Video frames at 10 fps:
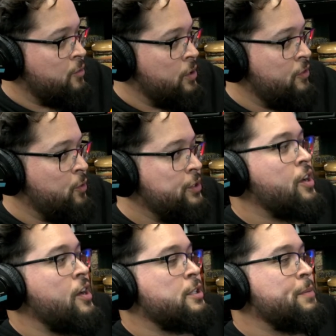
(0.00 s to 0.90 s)
we
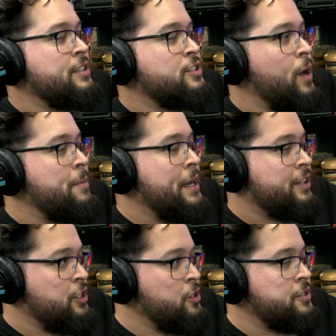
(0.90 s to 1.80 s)
talked about this a while back.
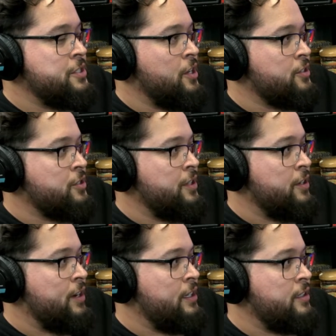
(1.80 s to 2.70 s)
The Used is also there, right?